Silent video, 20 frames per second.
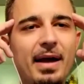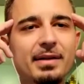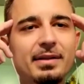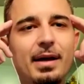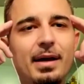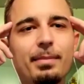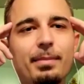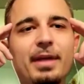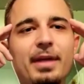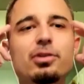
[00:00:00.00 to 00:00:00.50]

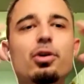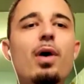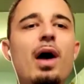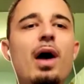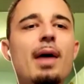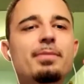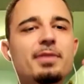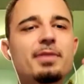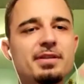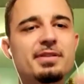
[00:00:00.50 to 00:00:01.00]
mind, I'm like,
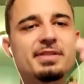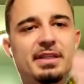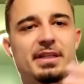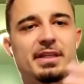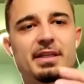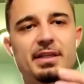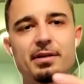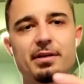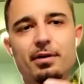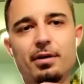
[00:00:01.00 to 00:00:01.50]
yo, I'm the
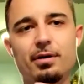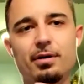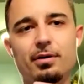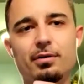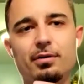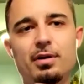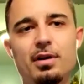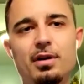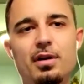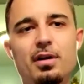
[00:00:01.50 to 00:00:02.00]

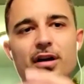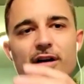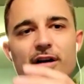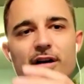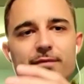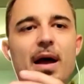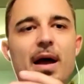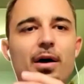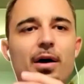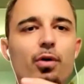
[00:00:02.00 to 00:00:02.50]
CEO
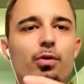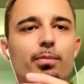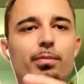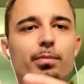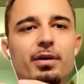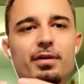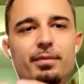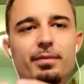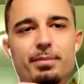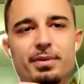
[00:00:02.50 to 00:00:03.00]
of my
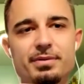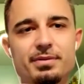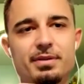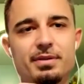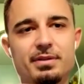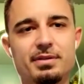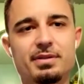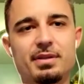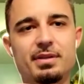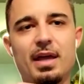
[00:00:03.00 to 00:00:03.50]
own book of
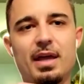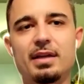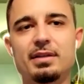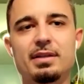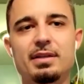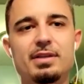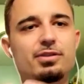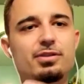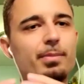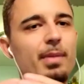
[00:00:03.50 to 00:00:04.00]
business.
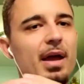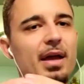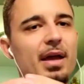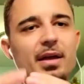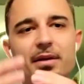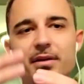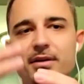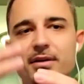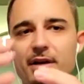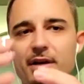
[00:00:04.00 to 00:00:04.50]
Like these are
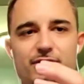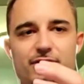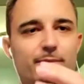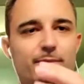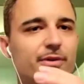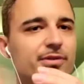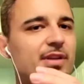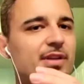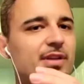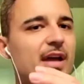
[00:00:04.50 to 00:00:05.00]
my
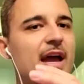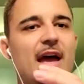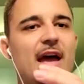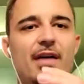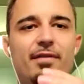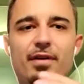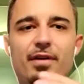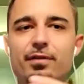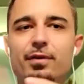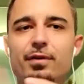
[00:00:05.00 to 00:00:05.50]
customers I
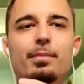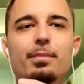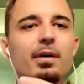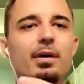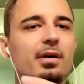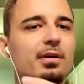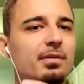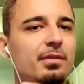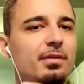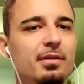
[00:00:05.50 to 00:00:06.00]
have every
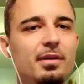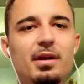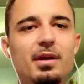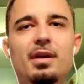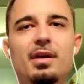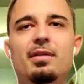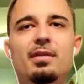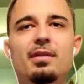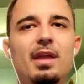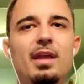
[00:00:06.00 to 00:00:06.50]
month.
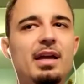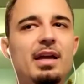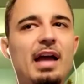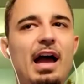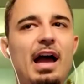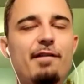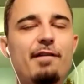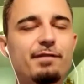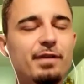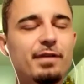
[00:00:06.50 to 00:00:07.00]

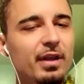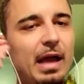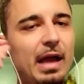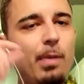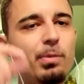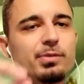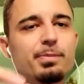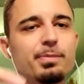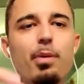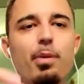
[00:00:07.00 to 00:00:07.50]
Like I felt
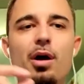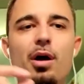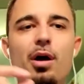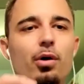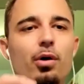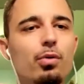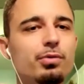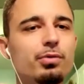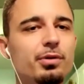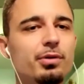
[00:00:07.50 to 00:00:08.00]
like I was
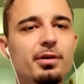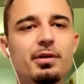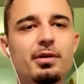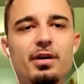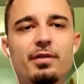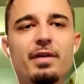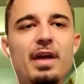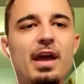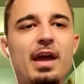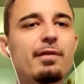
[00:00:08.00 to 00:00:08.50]
part
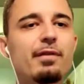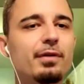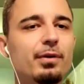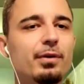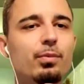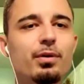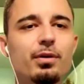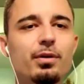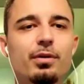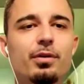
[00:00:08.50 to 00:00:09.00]
owner of
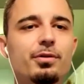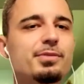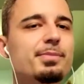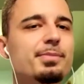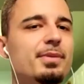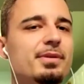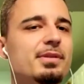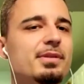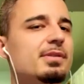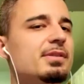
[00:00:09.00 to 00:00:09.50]
every one of
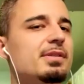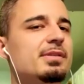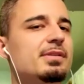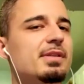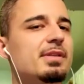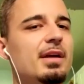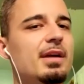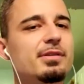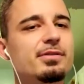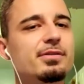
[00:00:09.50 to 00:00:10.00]
those
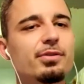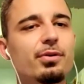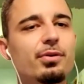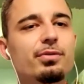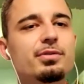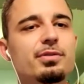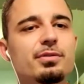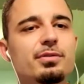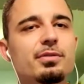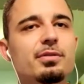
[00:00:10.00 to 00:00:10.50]
businesses that I
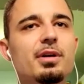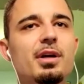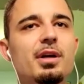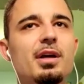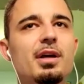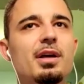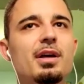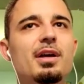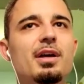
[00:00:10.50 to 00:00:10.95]
sold to.